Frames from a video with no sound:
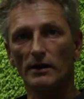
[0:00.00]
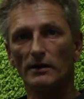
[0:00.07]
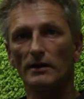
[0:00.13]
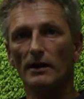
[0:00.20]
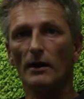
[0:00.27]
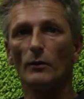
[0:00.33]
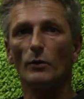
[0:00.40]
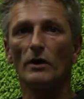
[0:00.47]

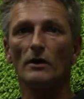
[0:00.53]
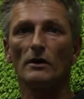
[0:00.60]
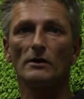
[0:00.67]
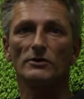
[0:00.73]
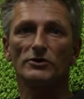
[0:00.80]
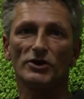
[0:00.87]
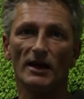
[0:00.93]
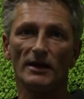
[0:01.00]
that there
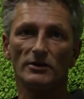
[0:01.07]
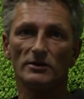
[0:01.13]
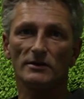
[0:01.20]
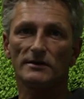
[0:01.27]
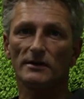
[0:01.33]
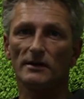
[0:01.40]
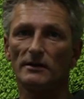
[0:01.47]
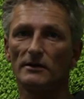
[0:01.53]
were
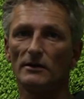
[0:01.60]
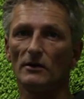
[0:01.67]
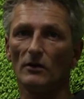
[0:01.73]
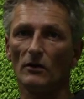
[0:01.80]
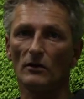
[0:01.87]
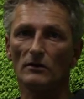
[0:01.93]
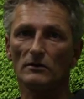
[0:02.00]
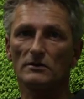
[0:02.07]
changes in the
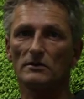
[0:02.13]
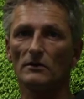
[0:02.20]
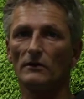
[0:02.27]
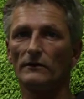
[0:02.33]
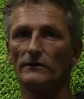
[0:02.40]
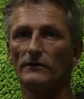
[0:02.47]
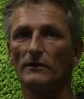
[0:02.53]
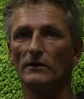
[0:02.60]
laws
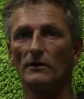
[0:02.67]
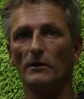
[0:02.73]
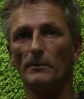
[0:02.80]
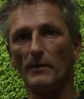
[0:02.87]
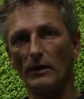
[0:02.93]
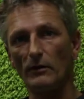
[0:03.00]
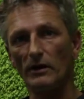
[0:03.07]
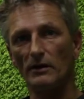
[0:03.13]
of
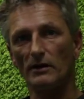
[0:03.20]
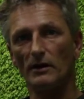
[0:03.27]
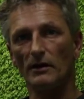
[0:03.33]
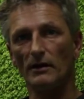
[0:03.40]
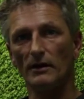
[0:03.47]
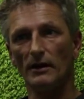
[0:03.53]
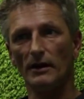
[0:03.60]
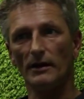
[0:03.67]

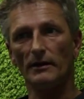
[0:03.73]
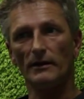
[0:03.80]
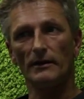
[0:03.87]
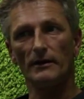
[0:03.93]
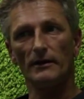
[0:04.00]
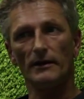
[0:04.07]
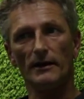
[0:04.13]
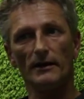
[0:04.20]
America
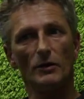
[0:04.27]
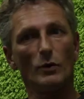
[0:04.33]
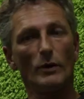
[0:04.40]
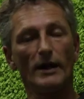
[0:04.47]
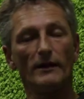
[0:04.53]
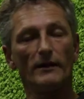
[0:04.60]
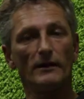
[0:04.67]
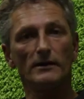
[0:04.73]
in a
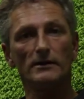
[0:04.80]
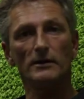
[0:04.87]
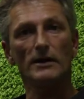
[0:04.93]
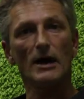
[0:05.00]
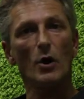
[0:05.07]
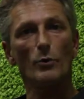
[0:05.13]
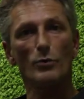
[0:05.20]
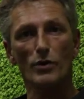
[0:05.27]
way that
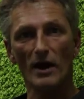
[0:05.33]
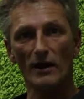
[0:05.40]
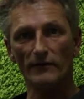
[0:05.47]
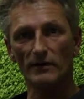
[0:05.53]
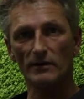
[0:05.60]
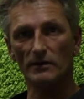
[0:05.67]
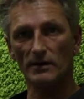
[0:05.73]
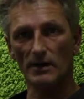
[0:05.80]
now
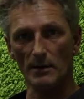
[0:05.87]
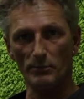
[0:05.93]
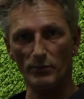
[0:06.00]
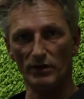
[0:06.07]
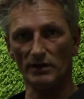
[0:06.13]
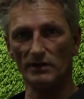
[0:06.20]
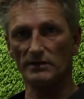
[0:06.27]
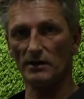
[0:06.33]
private
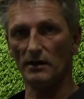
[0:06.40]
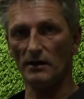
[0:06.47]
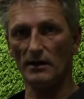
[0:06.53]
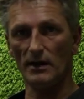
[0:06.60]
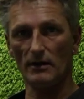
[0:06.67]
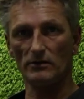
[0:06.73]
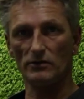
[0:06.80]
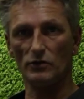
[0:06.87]
companies are
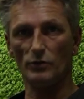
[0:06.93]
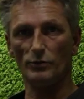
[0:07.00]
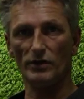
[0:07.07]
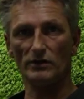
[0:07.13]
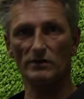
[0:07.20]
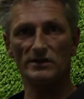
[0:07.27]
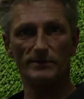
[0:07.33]
allowed to build